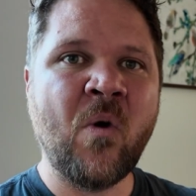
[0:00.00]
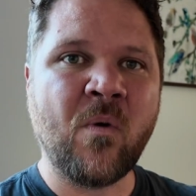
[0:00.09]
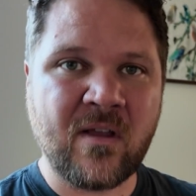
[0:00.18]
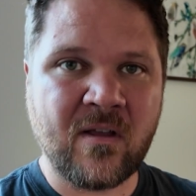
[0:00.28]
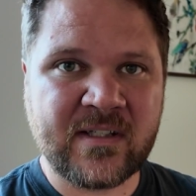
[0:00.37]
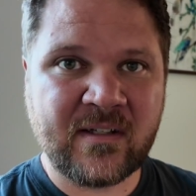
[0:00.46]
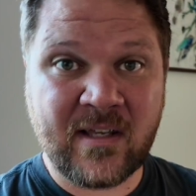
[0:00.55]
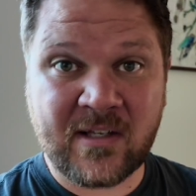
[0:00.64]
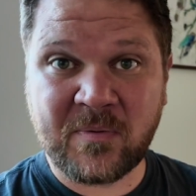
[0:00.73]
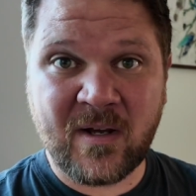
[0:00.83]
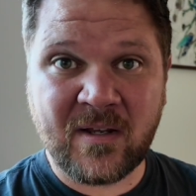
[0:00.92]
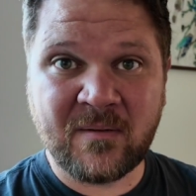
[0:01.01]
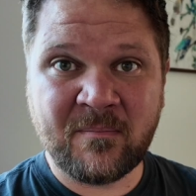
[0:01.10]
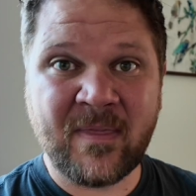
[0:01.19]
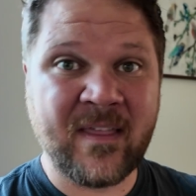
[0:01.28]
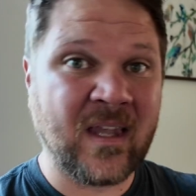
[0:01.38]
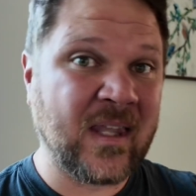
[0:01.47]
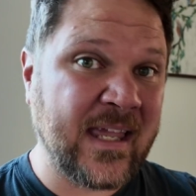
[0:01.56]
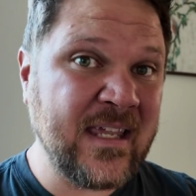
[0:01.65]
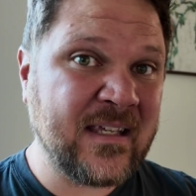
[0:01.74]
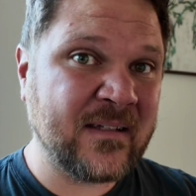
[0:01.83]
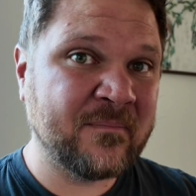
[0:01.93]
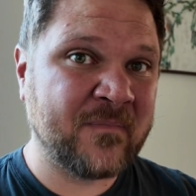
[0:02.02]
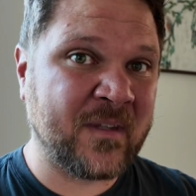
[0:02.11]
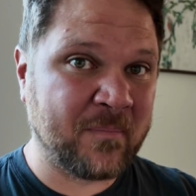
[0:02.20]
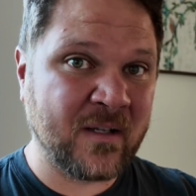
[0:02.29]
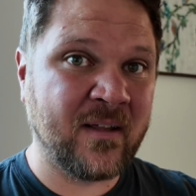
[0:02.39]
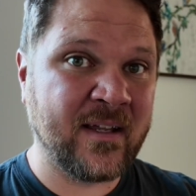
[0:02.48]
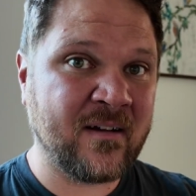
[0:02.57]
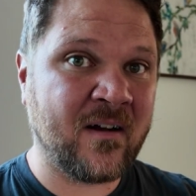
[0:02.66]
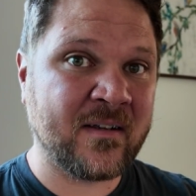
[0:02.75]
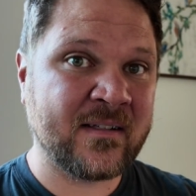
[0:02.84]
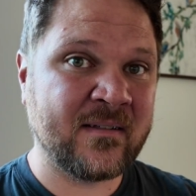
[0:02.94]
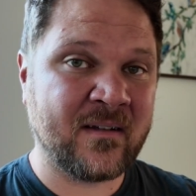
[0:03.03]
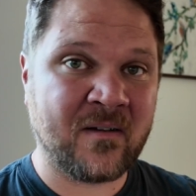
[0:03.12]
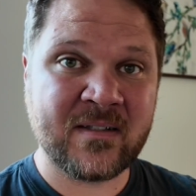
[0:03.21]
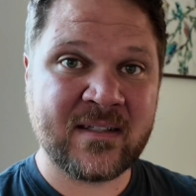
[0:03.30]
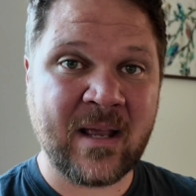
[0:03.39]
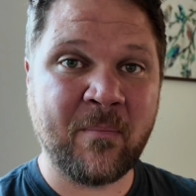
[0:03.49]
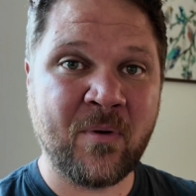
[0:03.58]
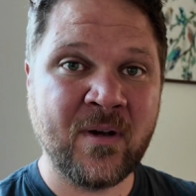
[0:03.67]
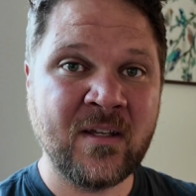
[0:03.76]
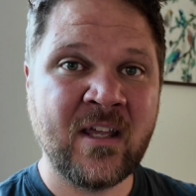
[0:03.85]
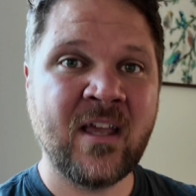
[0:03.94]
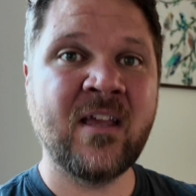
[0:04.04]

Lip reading: Well, guess what? The lake, the big lake on Sandpoint,